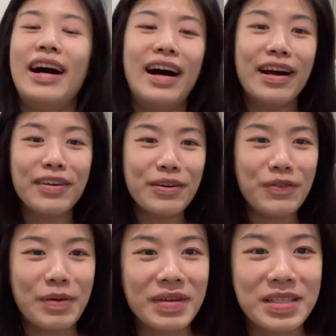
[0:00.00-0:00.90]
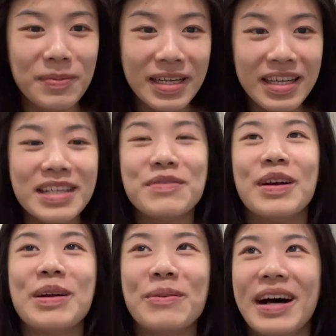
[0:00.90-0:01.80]
I don't know if I'm explaining this
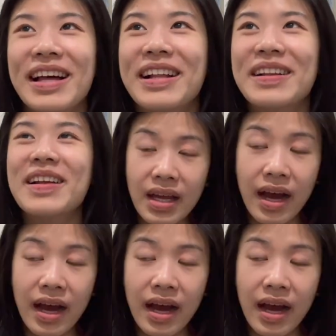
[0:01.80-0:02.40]
very well.